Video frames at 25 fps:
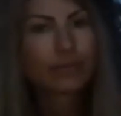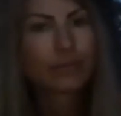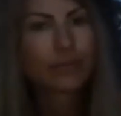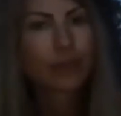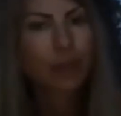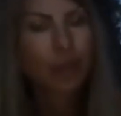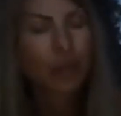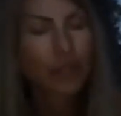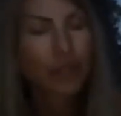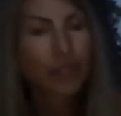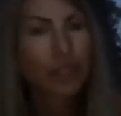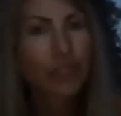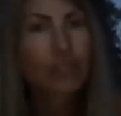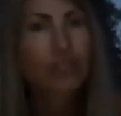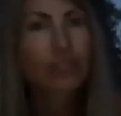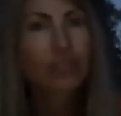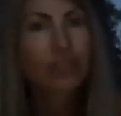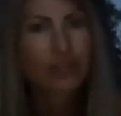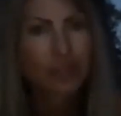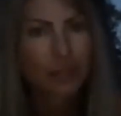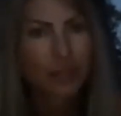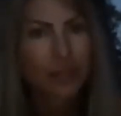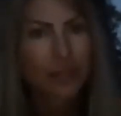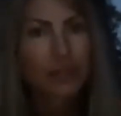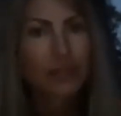
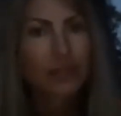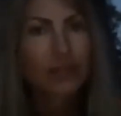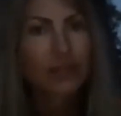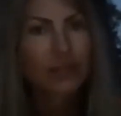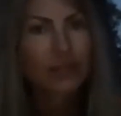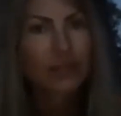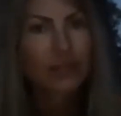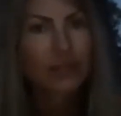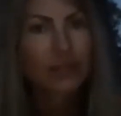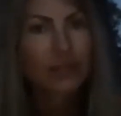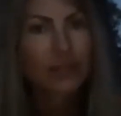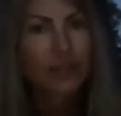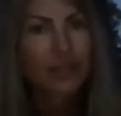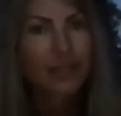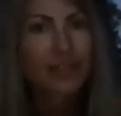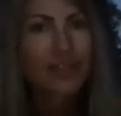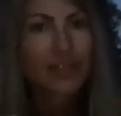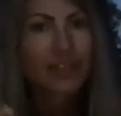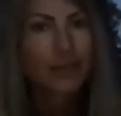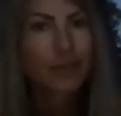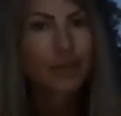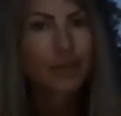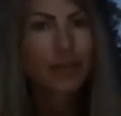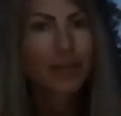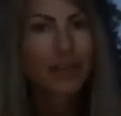Consciousness, as I
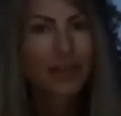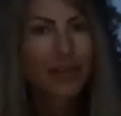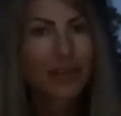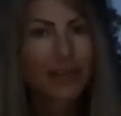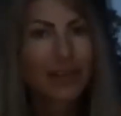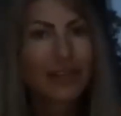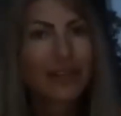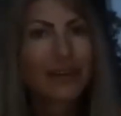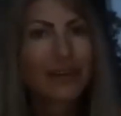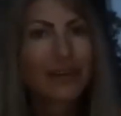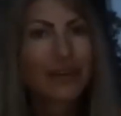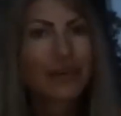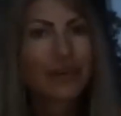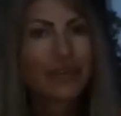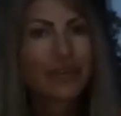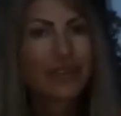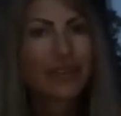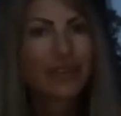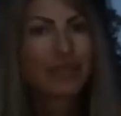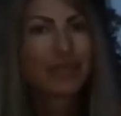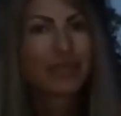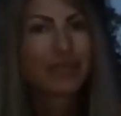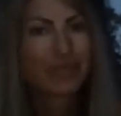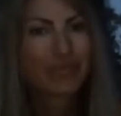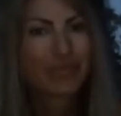explained now
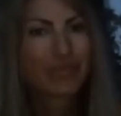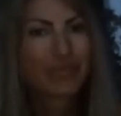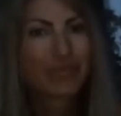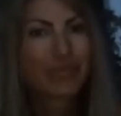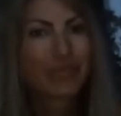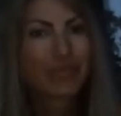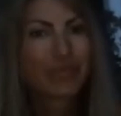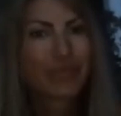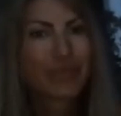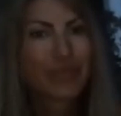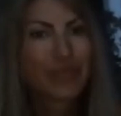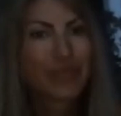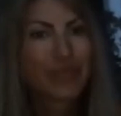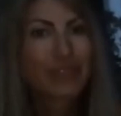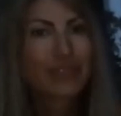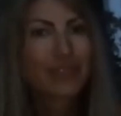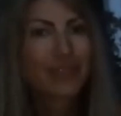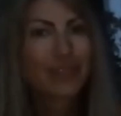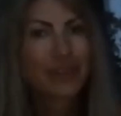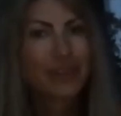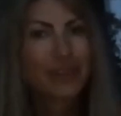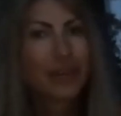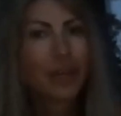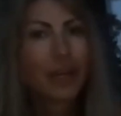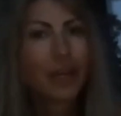
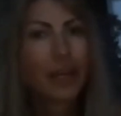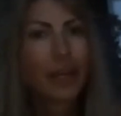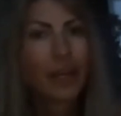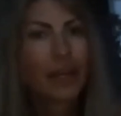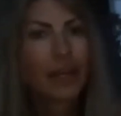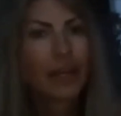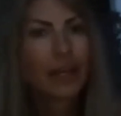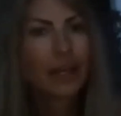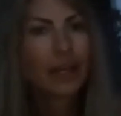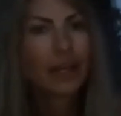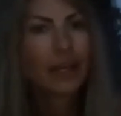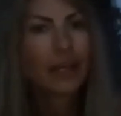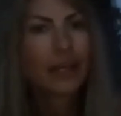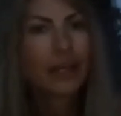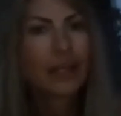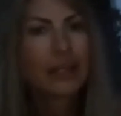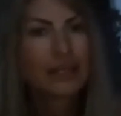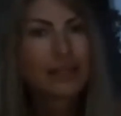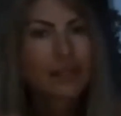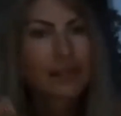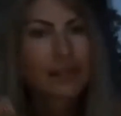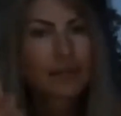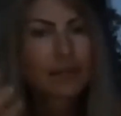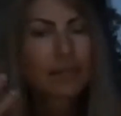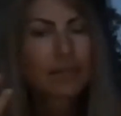yesterday, right? It's
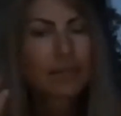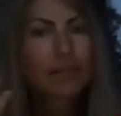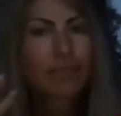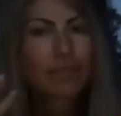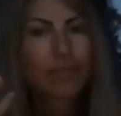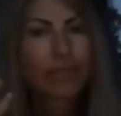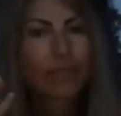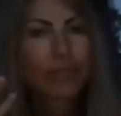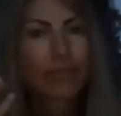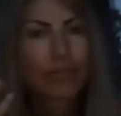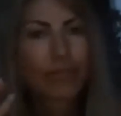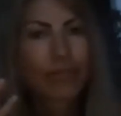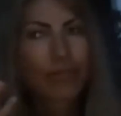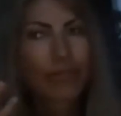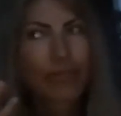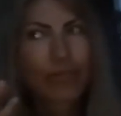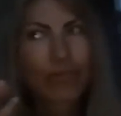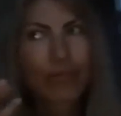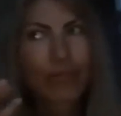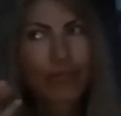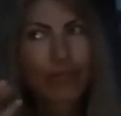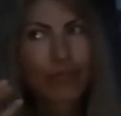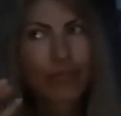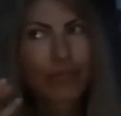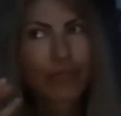a
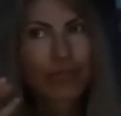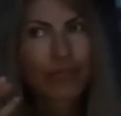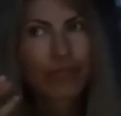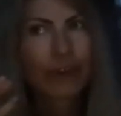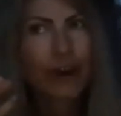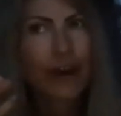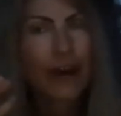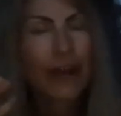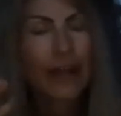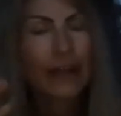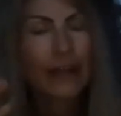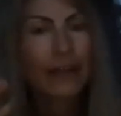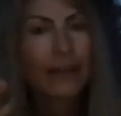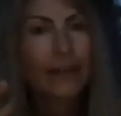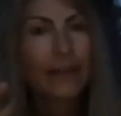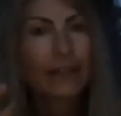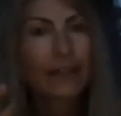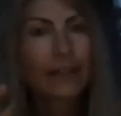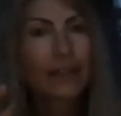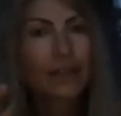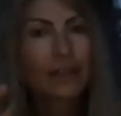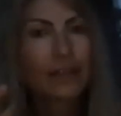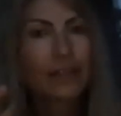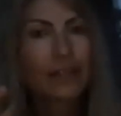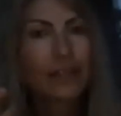fire,
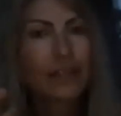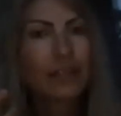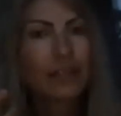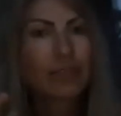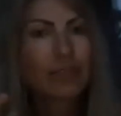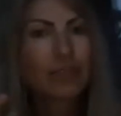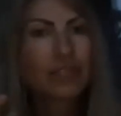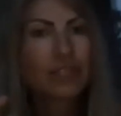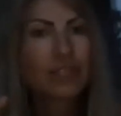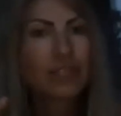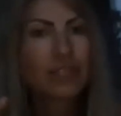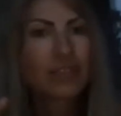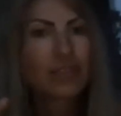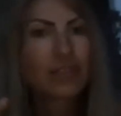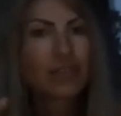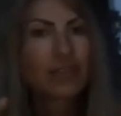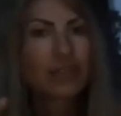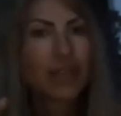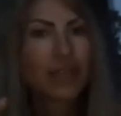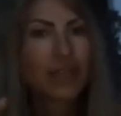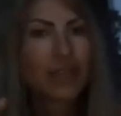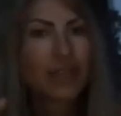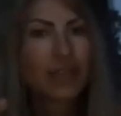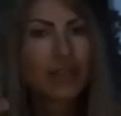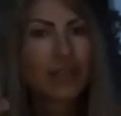that creative potential,
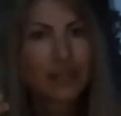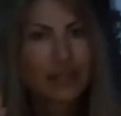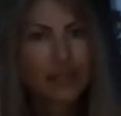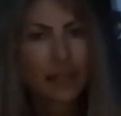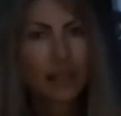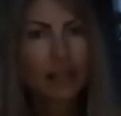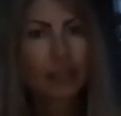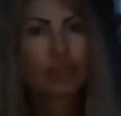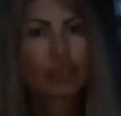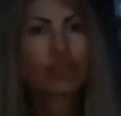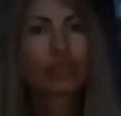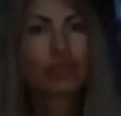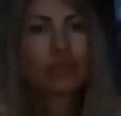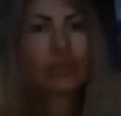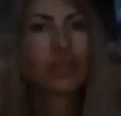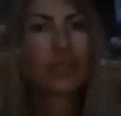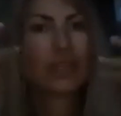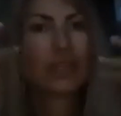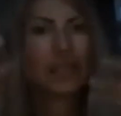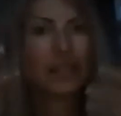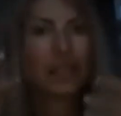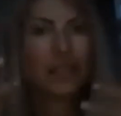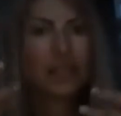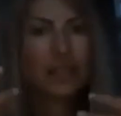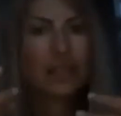right? The sexual
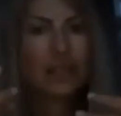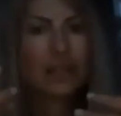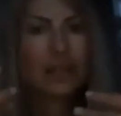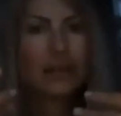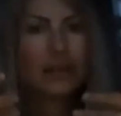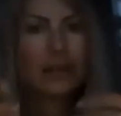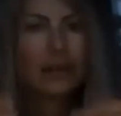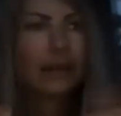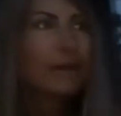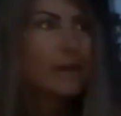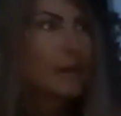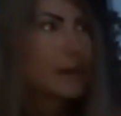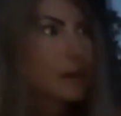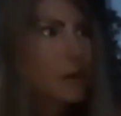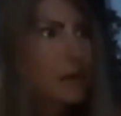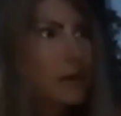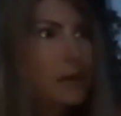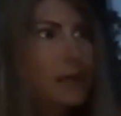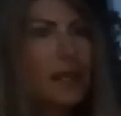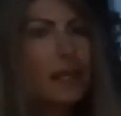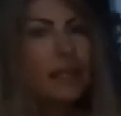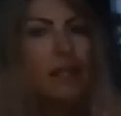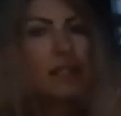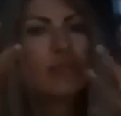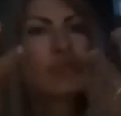energy, the
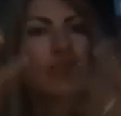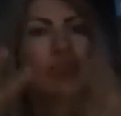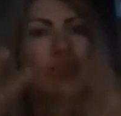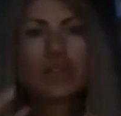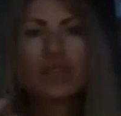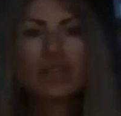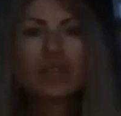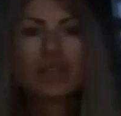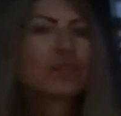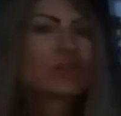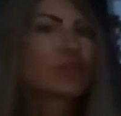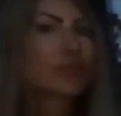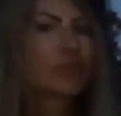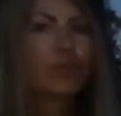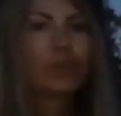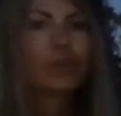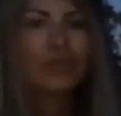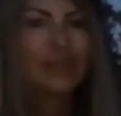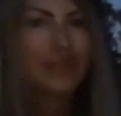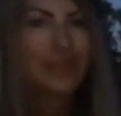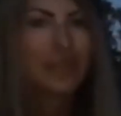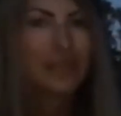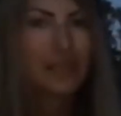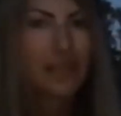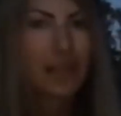creative potential, one
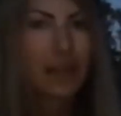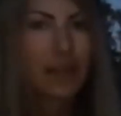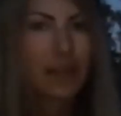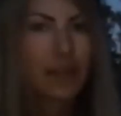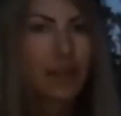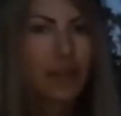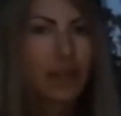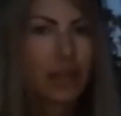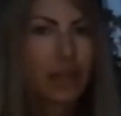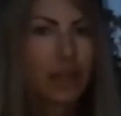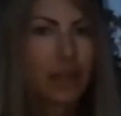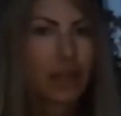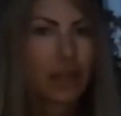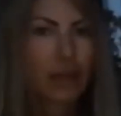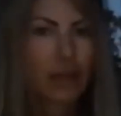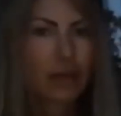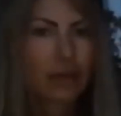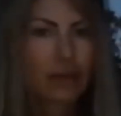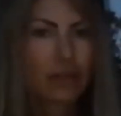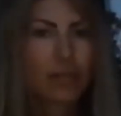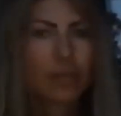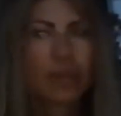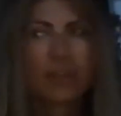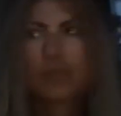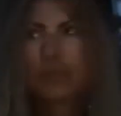and the same thing.
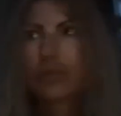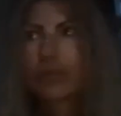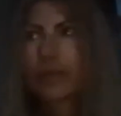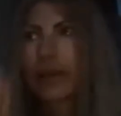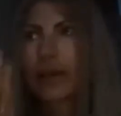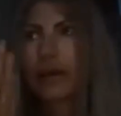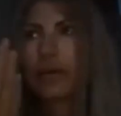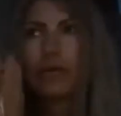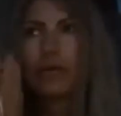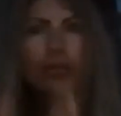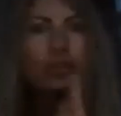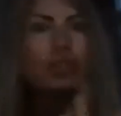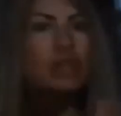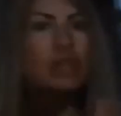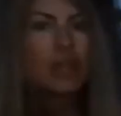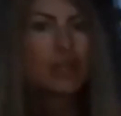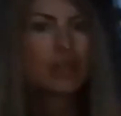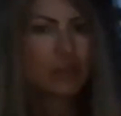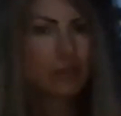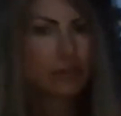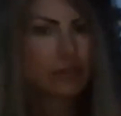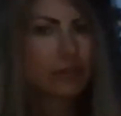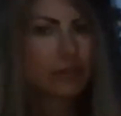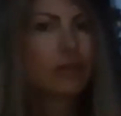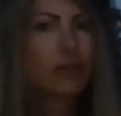Depends on how you
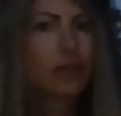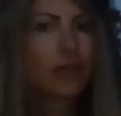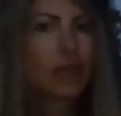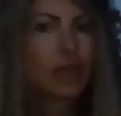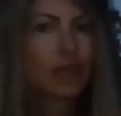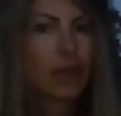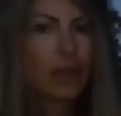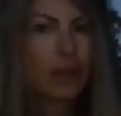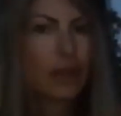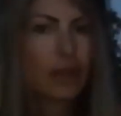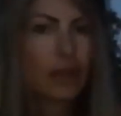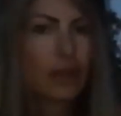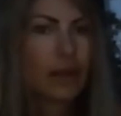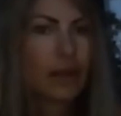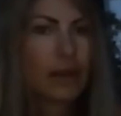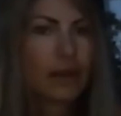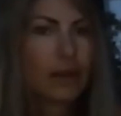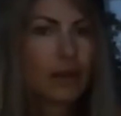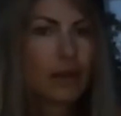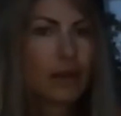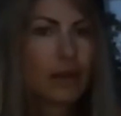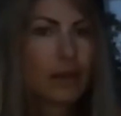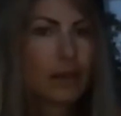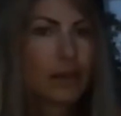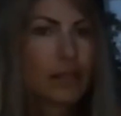channel it, right?
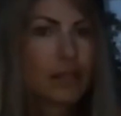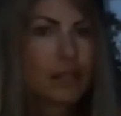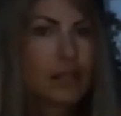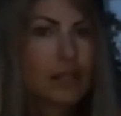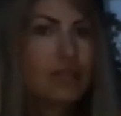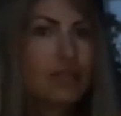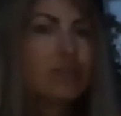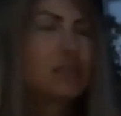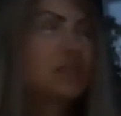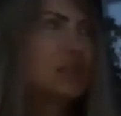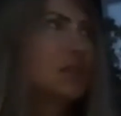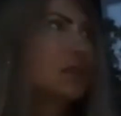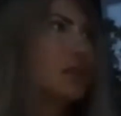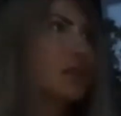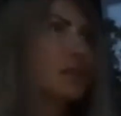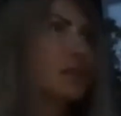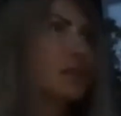Creativity,